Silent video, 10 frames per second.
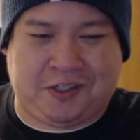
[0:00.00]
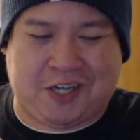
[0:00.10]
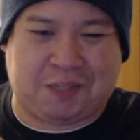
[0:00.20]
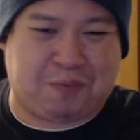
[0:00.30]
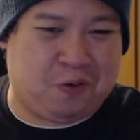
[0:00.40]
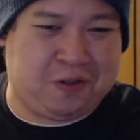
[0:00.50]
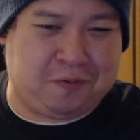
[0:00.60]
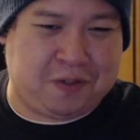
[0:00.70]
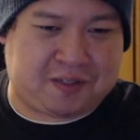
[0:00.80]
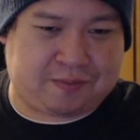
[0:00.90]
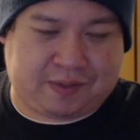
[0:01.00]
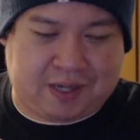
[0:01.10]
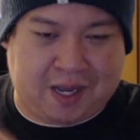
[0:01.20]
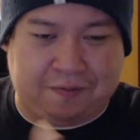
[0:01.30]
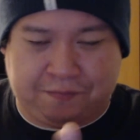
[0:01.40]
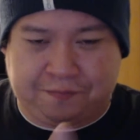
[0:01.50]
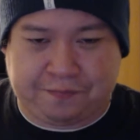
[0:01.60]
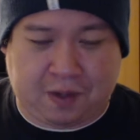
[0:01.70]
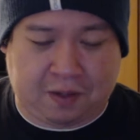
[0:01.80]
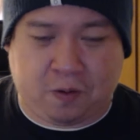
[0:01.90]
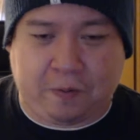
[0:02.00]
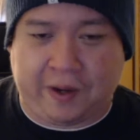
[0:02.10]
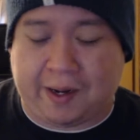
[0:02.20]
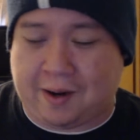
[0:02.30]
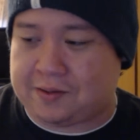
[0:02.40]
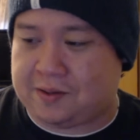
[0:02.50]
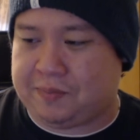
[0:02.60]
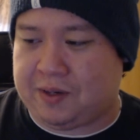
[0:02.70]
Josh Brolin was kind of a throwaway character,